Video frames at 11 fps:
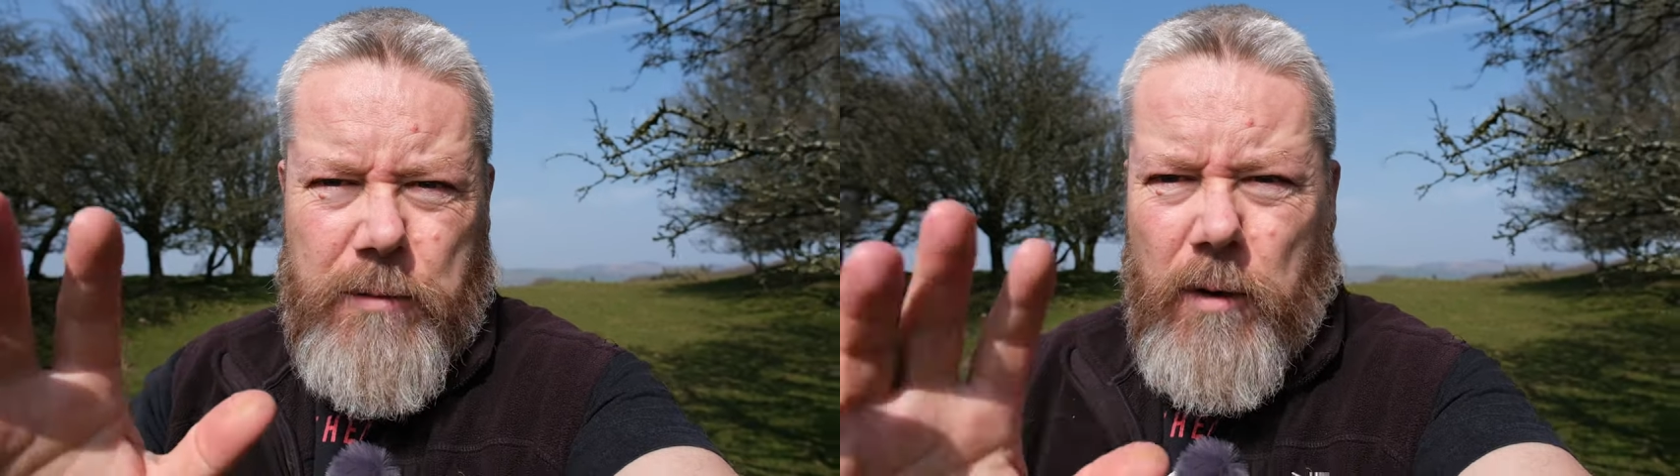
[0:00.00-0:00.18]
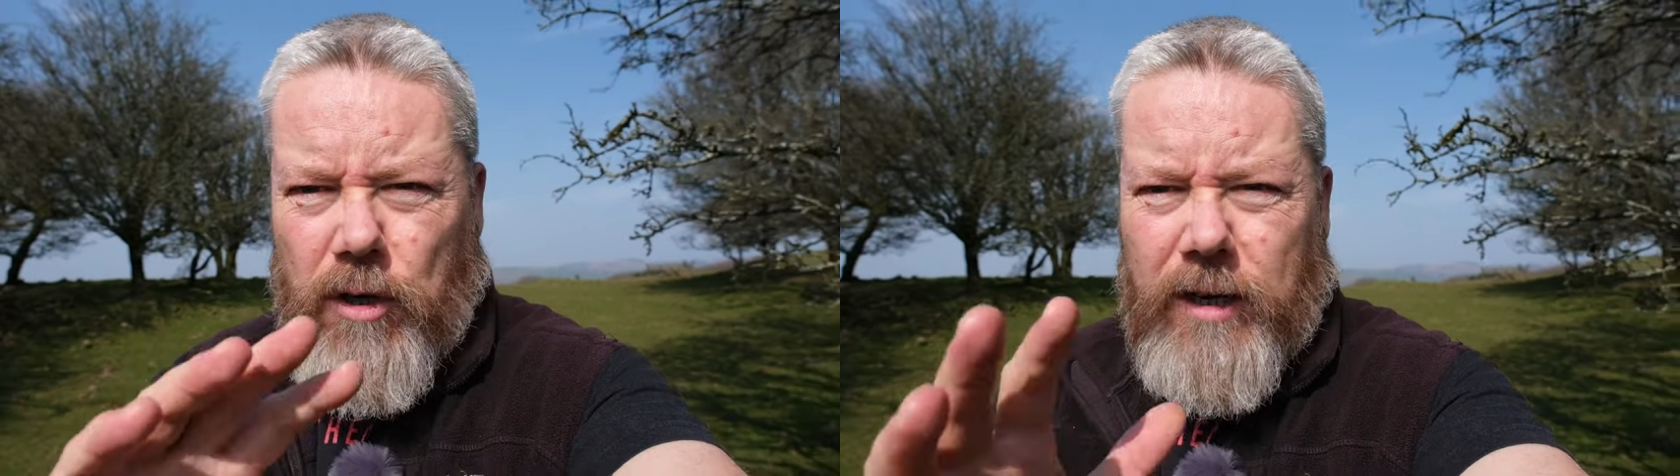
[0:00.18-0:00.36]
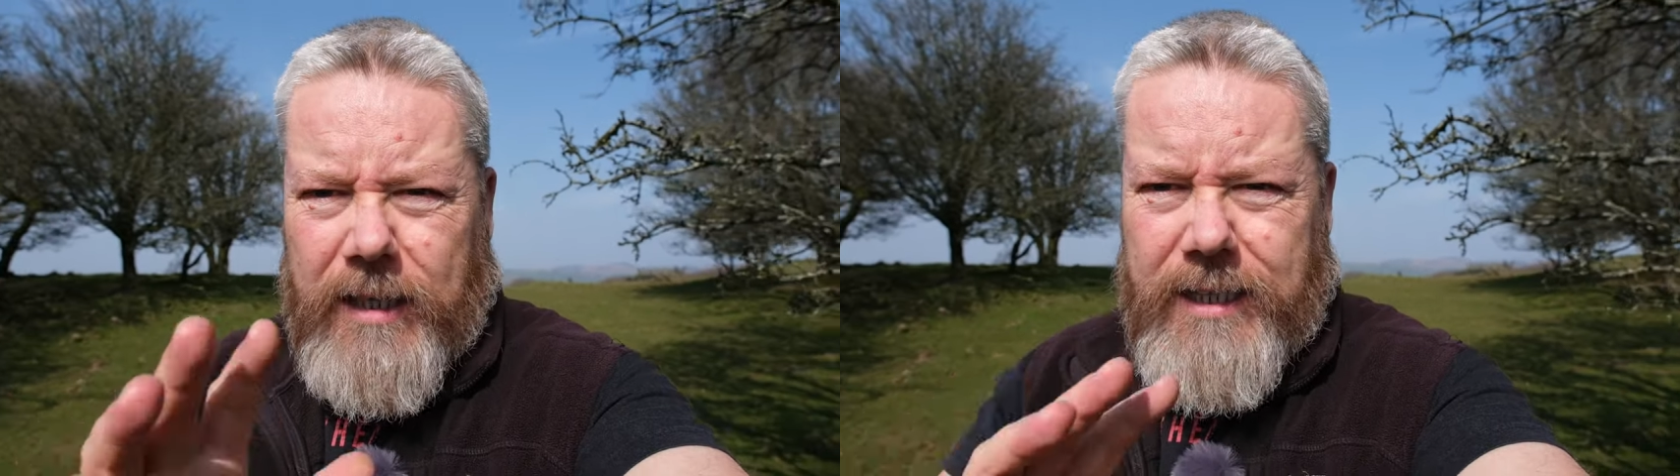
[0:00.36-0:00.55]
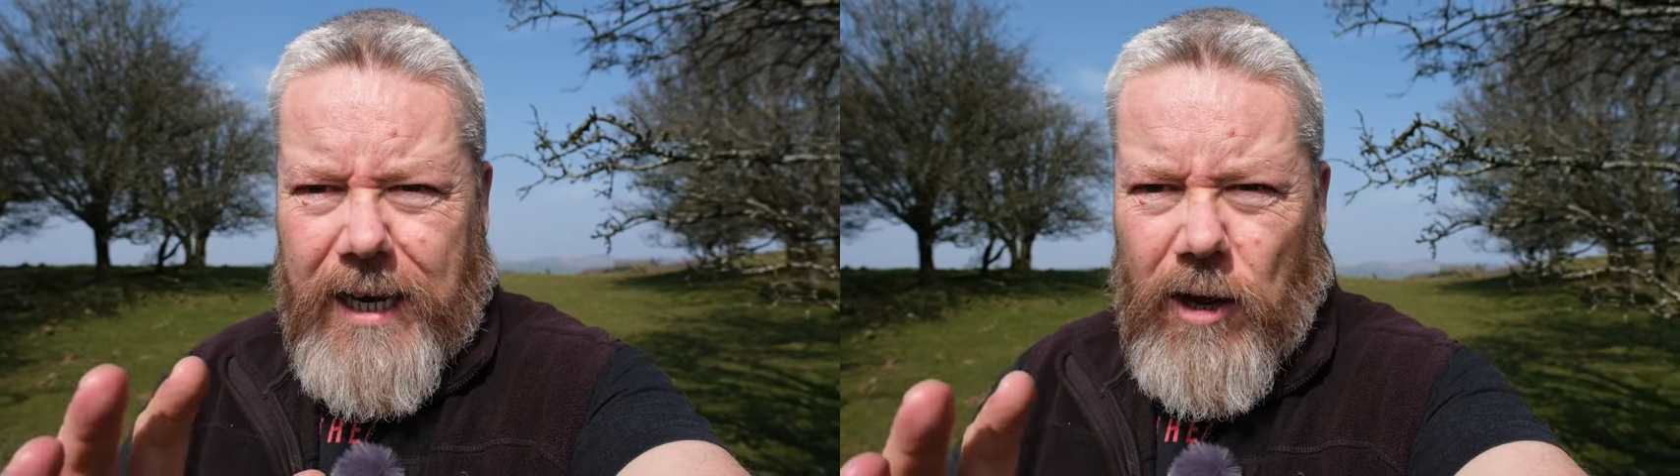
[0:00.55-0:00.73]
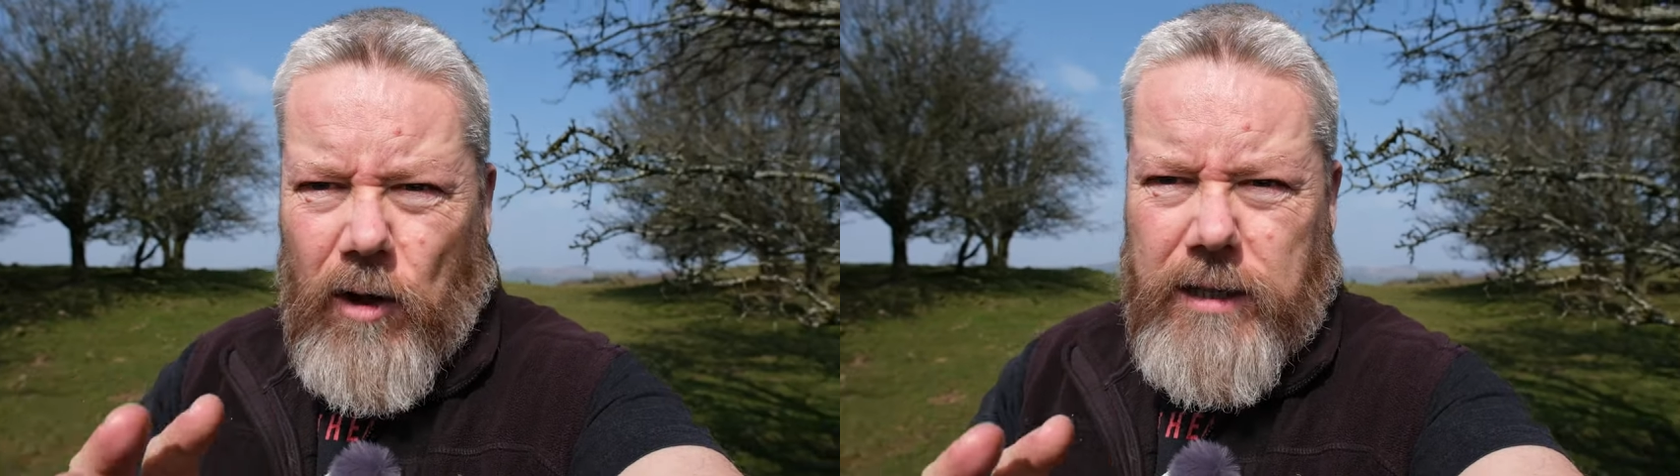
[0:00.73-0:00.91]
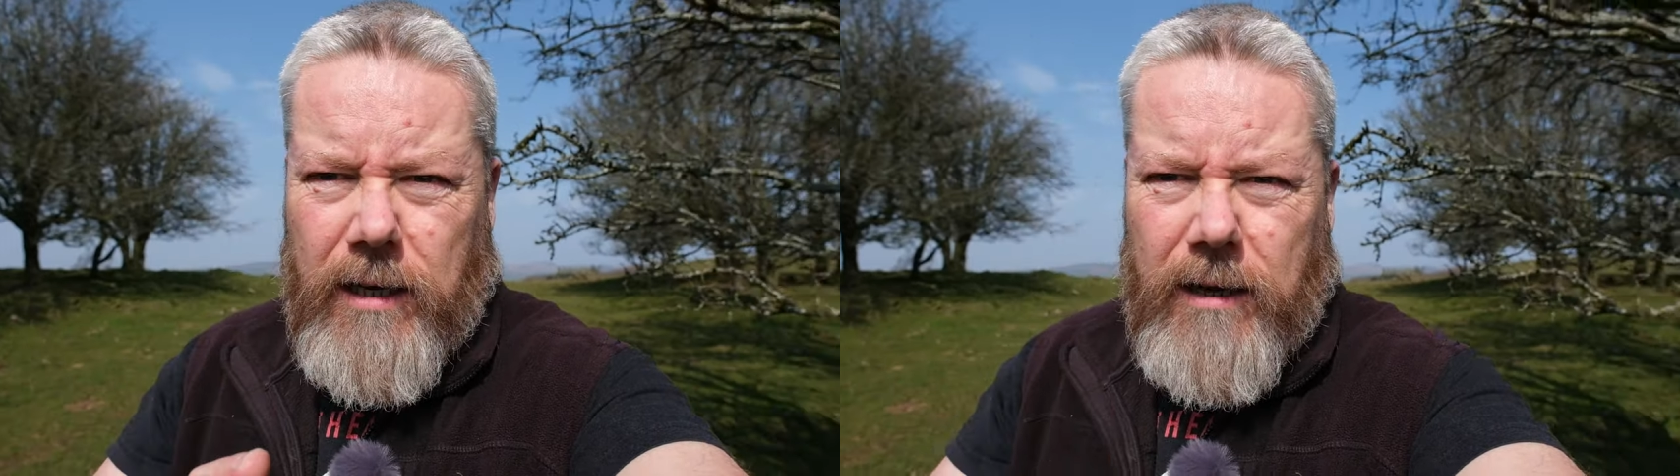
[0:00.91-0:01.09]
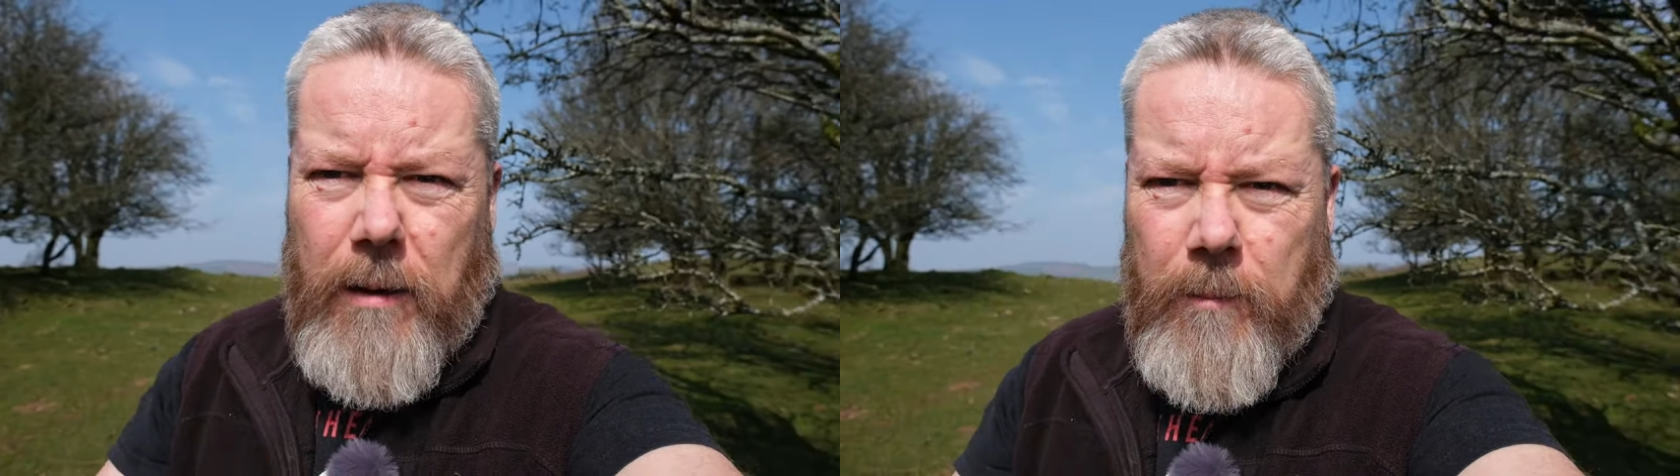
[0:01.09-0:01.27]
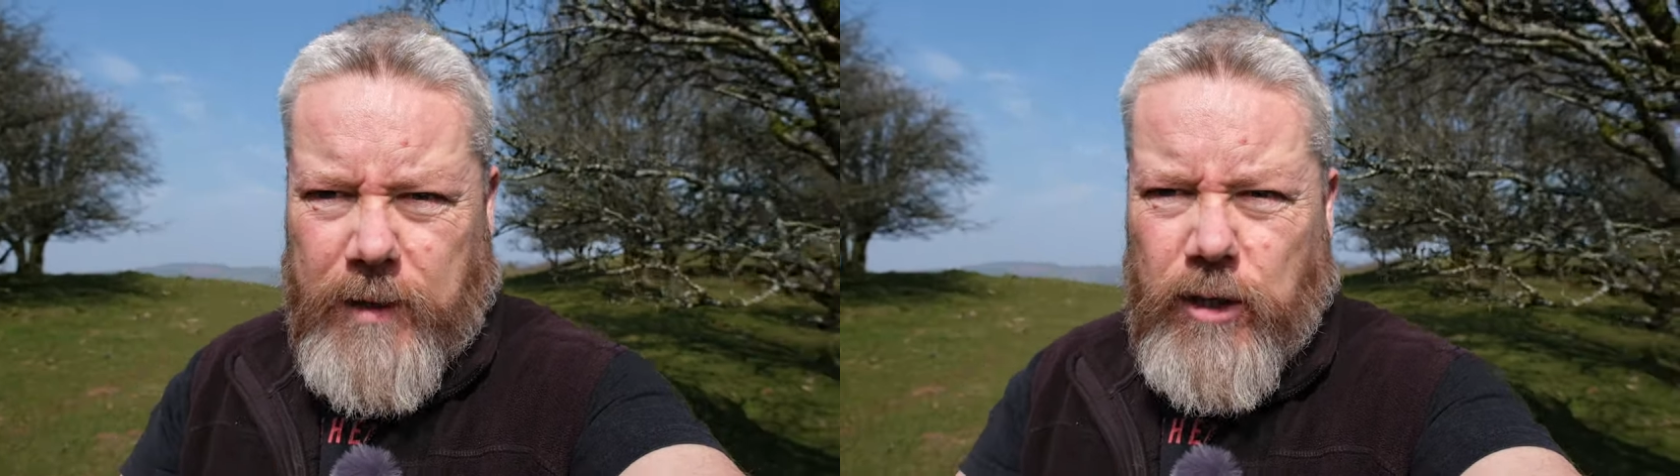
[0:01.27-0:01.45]
You're not going to see a lot,
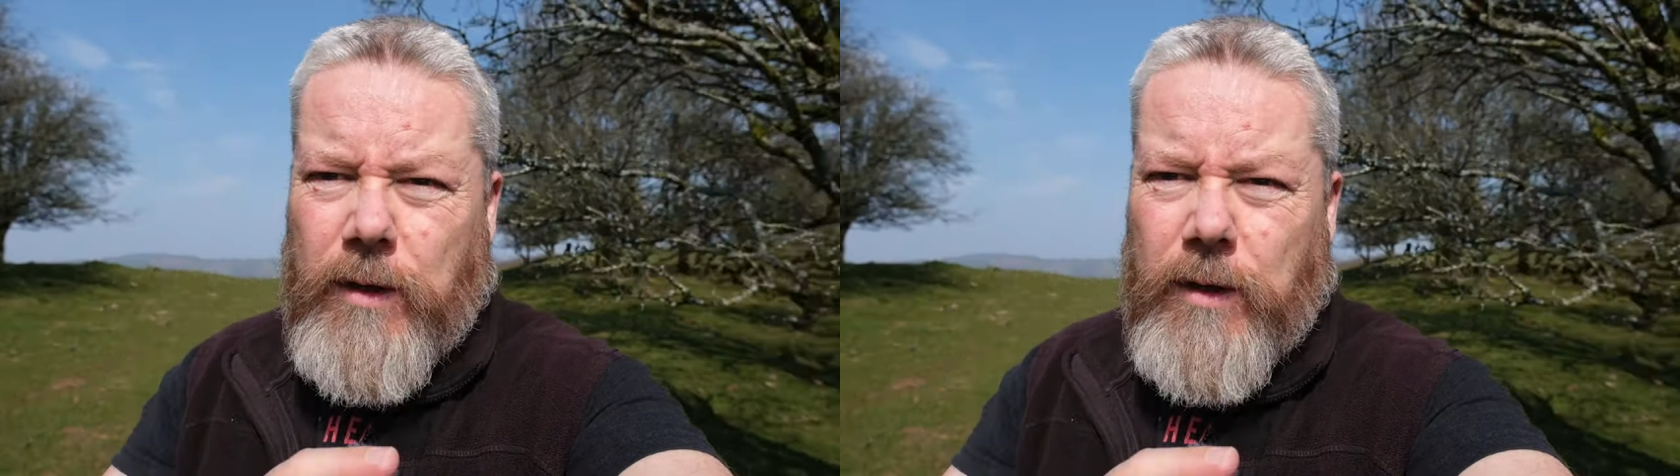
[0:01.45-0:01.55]
but